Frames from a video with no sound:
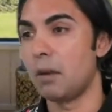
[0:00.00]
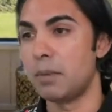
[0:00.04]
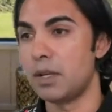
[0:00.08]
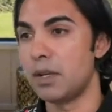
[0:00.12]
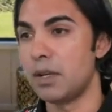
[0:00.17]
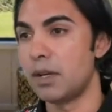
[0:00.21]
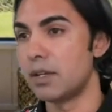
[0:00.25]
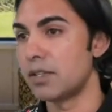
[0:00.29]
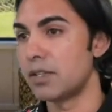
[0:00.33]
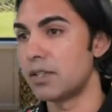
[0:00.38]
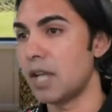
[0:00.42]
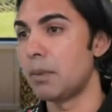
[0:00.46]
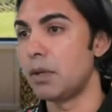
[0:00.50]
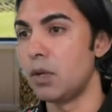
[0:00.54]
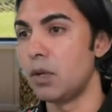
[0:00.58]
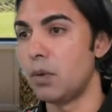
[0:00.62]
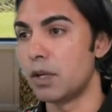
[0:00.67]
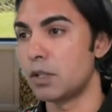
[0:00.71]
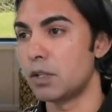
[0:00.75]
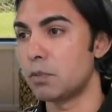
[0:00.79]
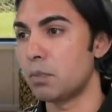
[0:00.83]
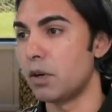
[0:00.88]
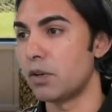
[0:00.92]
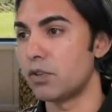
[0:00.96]
because I'm a
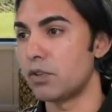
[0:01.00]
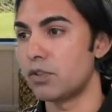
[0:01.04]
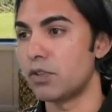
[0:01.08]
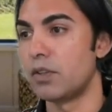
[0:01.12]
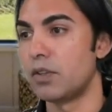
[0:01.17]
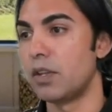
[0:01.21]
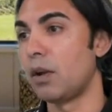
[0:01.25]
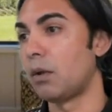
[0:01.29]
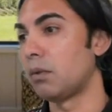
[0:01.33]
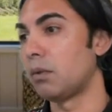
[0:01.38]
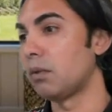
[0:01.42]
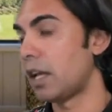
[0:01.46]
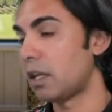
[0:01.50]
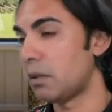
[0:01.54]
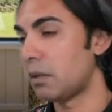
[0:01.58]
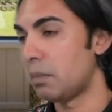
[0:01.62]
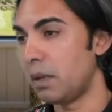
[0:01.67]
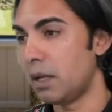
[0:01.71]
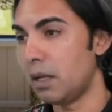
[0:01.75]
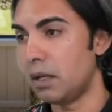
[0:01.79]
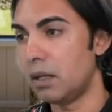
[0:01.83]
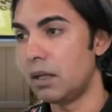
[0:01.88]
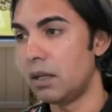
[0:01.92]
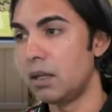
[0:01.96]
U.S. person. They don't like
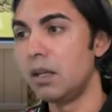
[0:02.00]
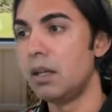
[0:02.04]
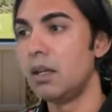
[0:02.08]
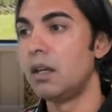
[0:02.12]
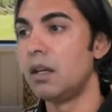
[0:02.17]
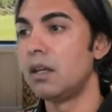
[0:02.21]
me.